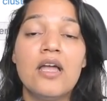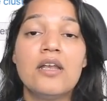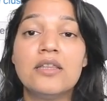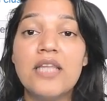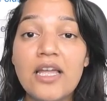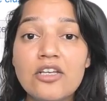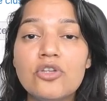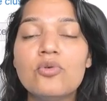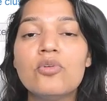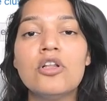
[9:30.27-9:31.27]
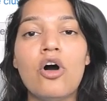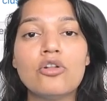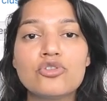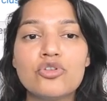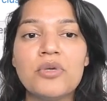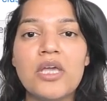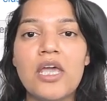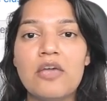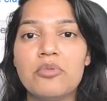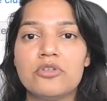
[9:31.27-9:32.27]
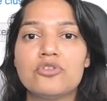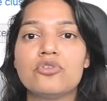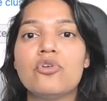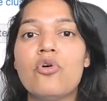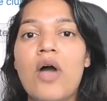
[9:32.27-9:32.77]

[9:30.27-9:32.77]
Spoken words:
then you will also be able to go